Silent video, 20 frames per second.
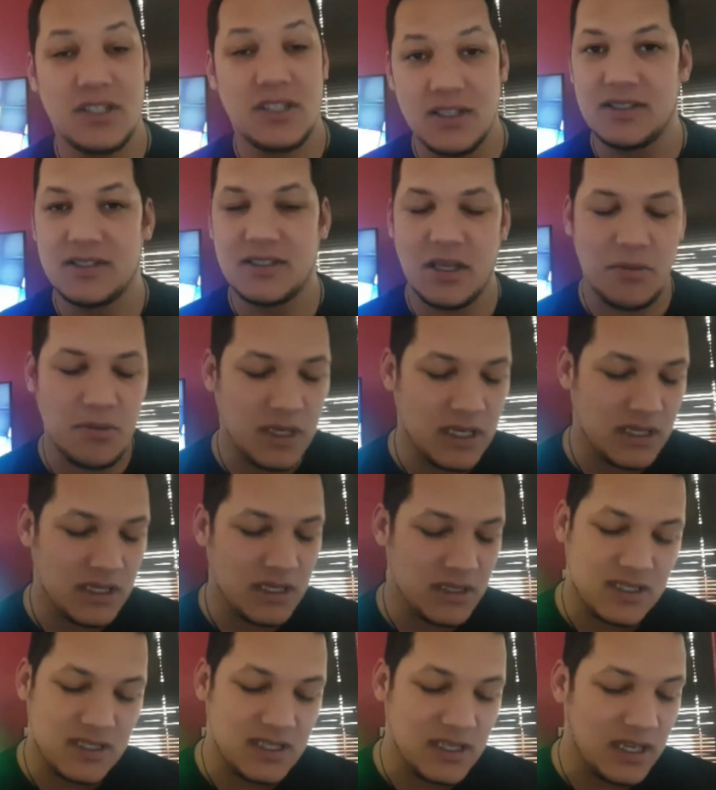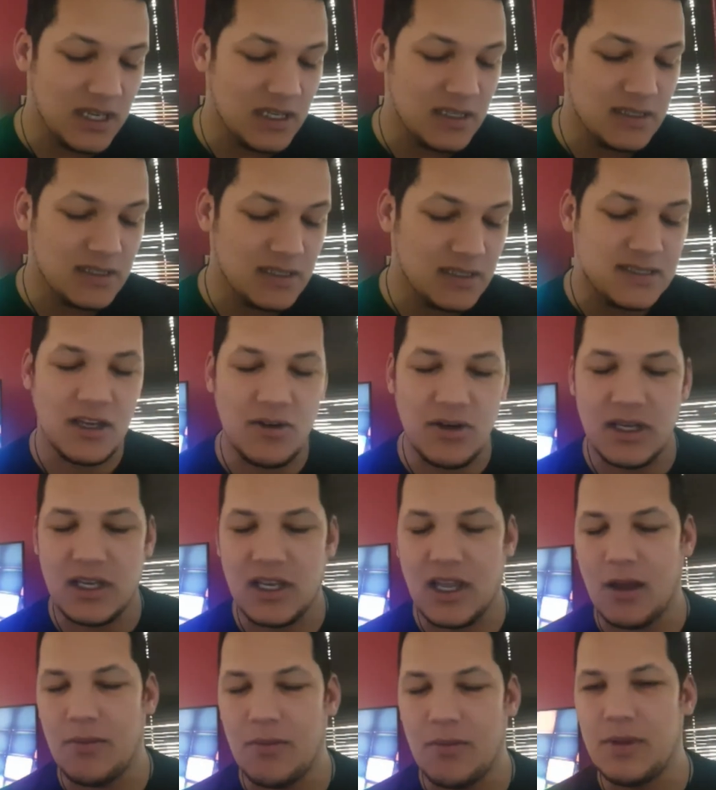I mean, seeing Siri
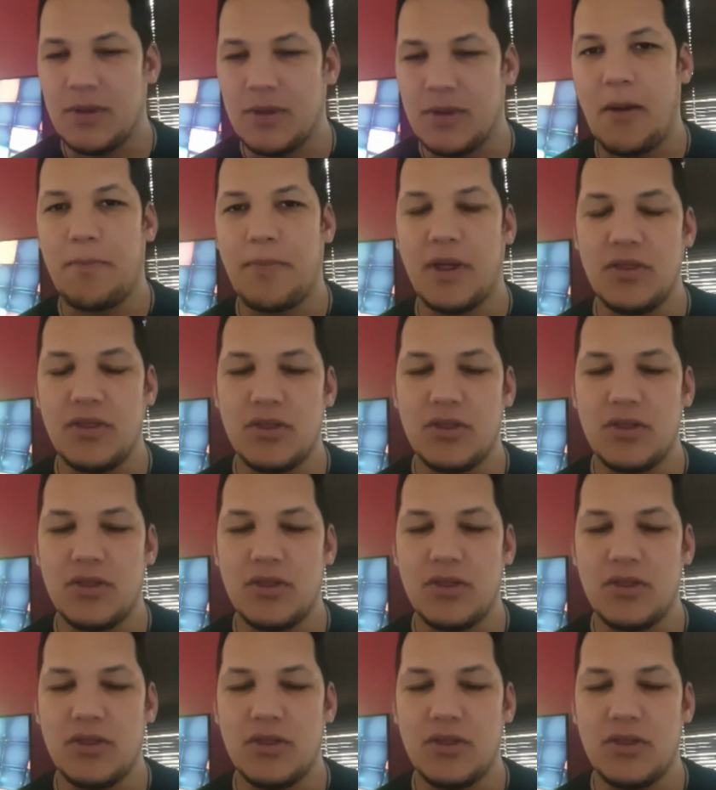coming up and the